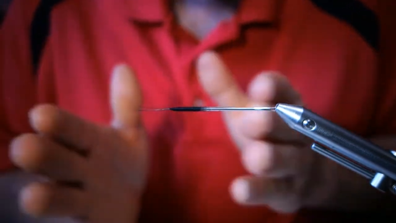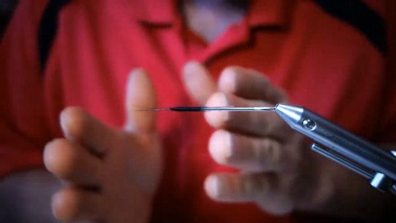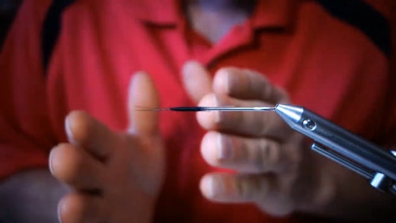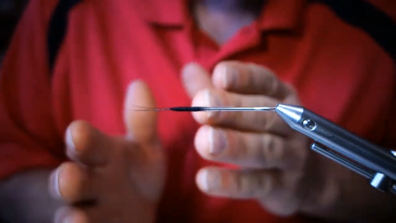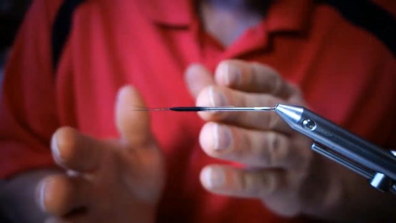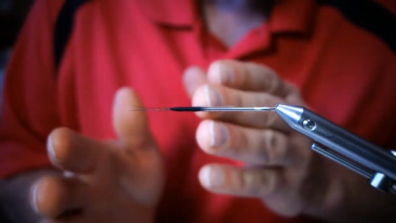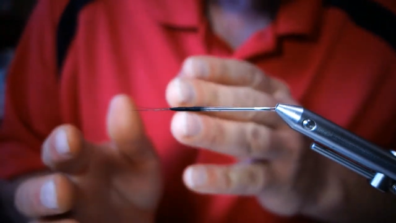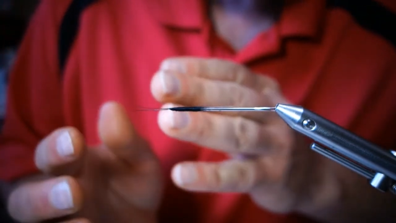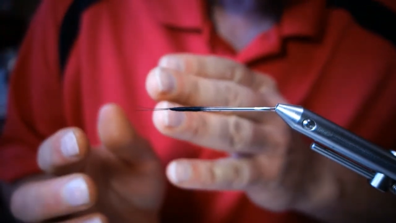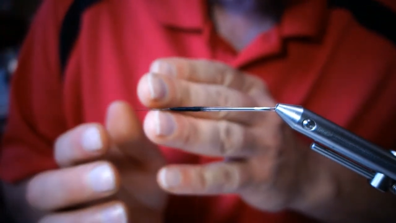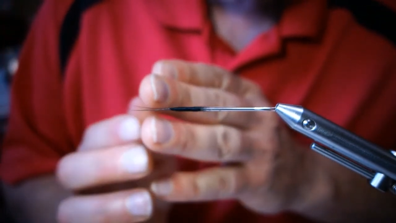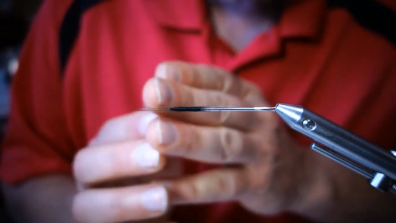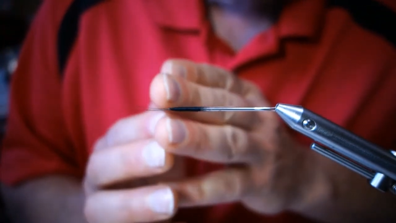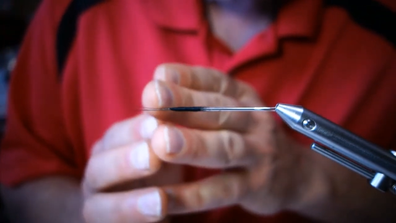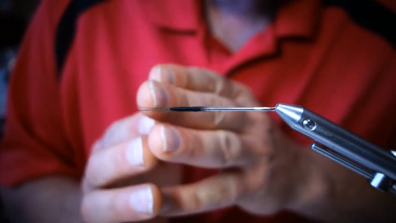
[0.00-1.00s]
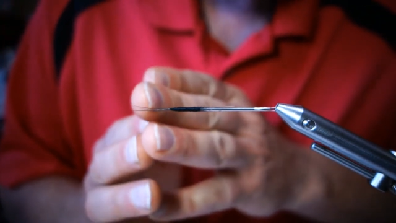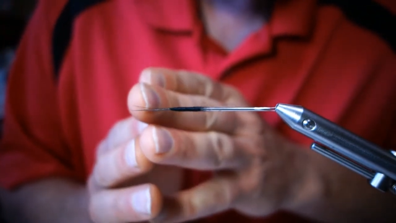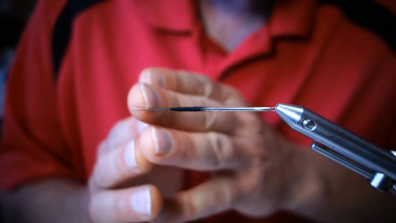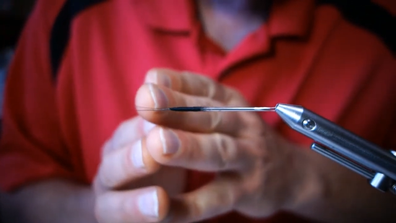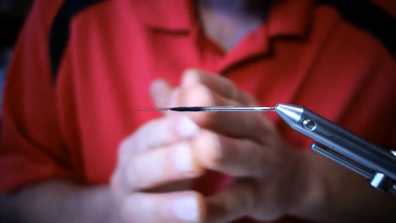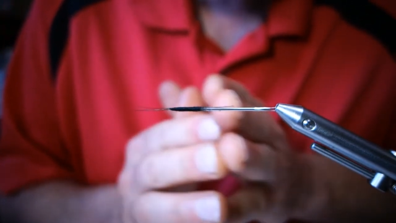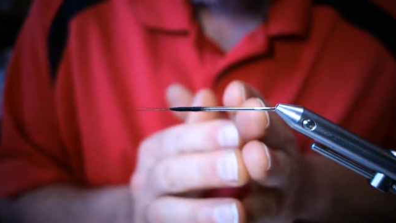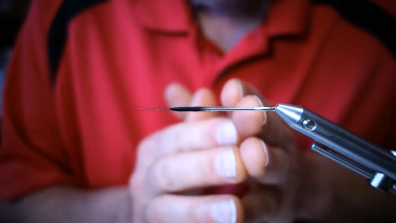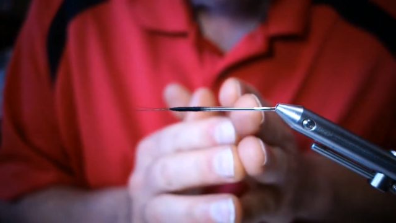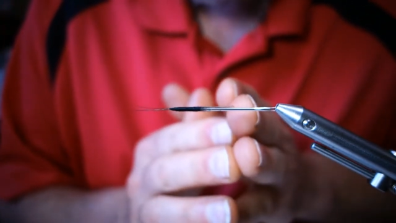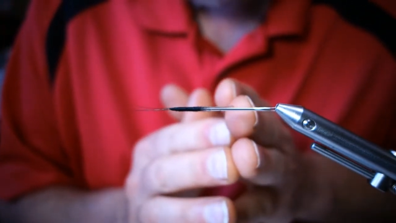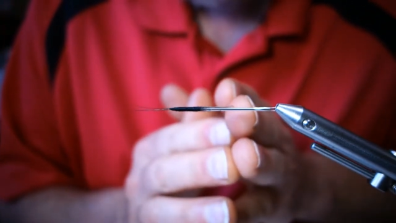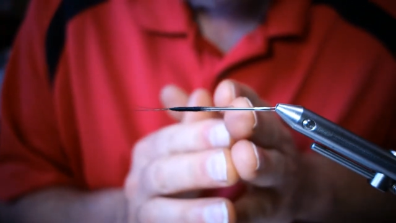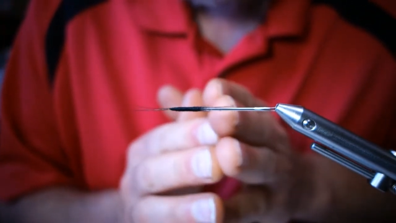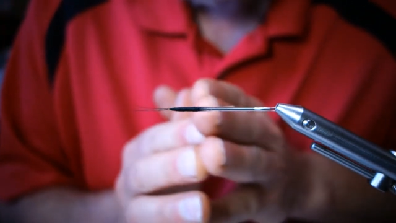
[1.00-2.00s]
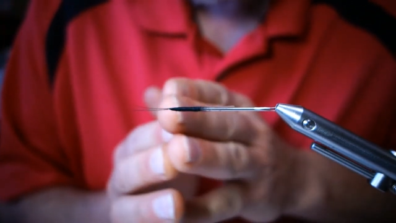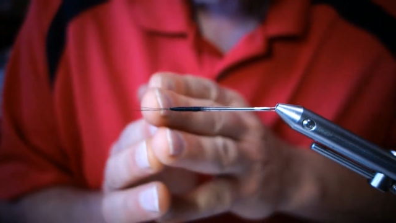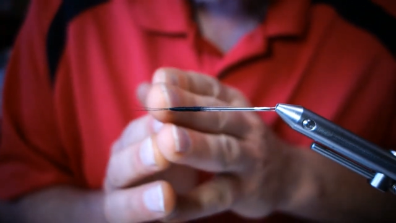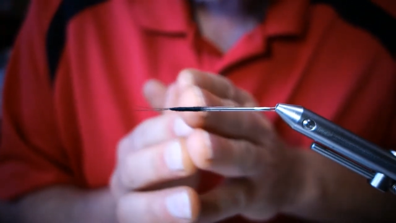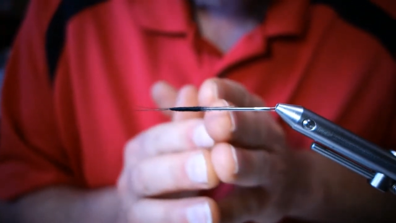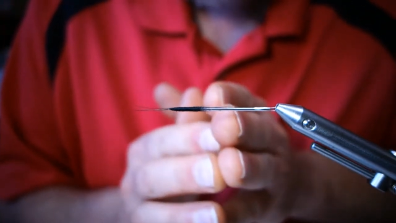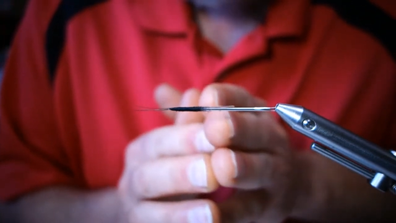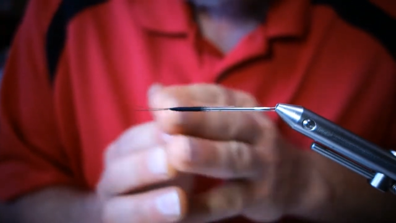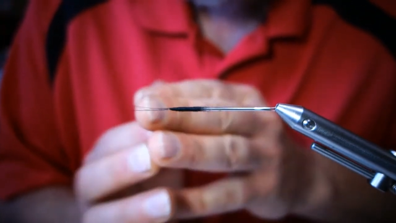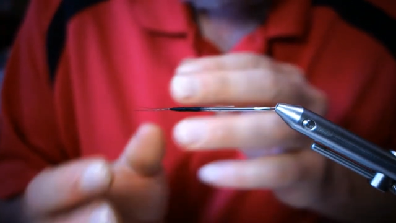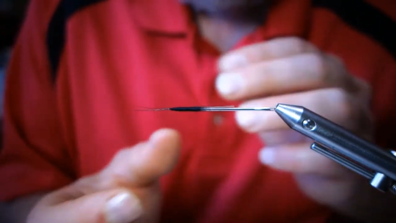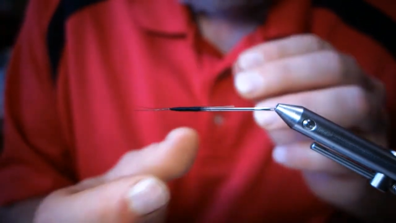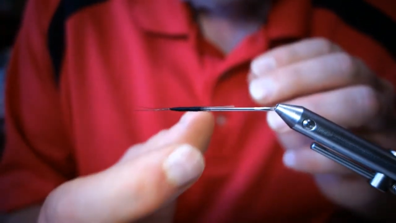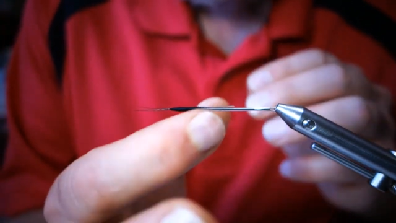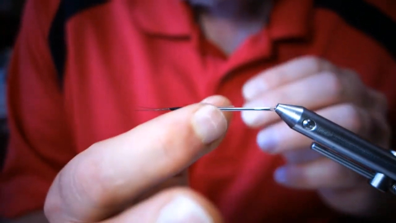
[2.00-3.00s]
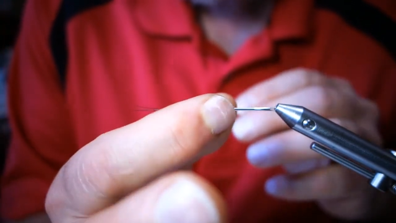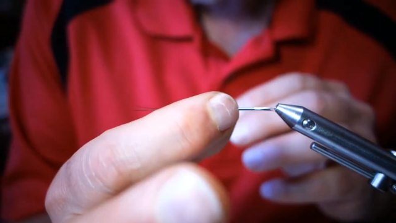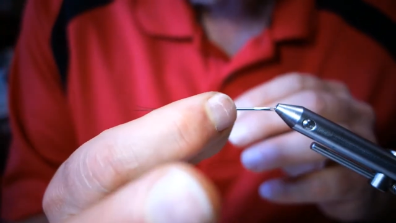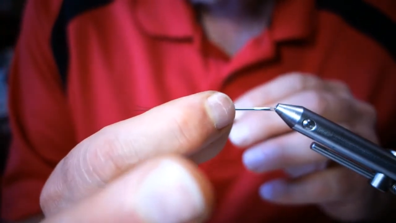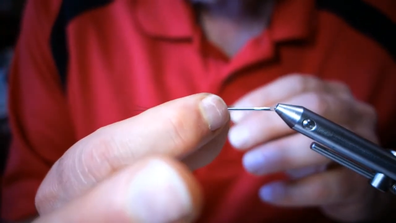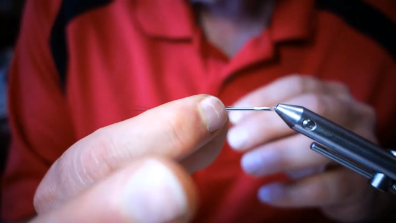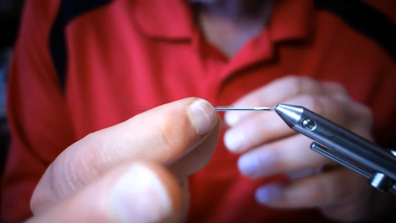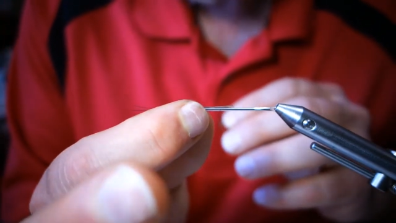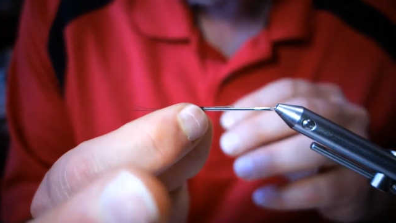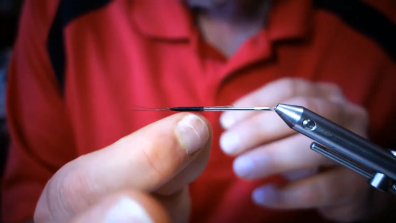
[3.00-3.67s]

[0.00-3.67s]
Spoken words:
(no speaker visible)